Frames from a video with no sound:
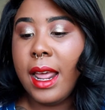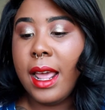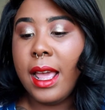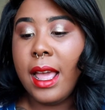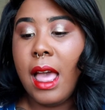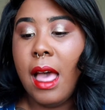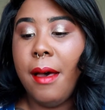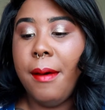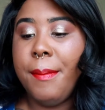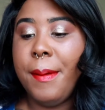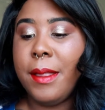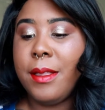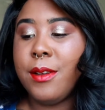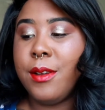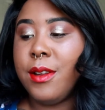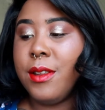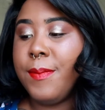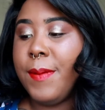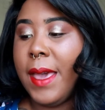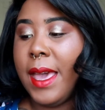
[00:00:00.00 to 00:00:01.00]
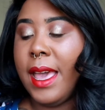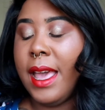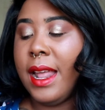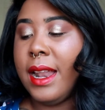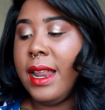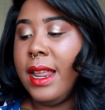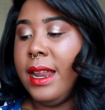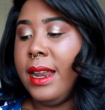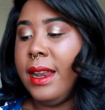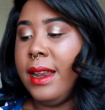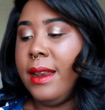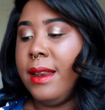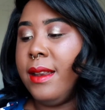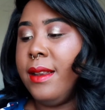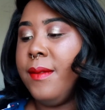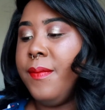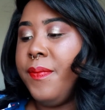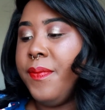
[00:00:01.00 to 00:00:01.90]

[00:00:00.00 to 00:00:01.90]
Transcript: I was about to go to bed and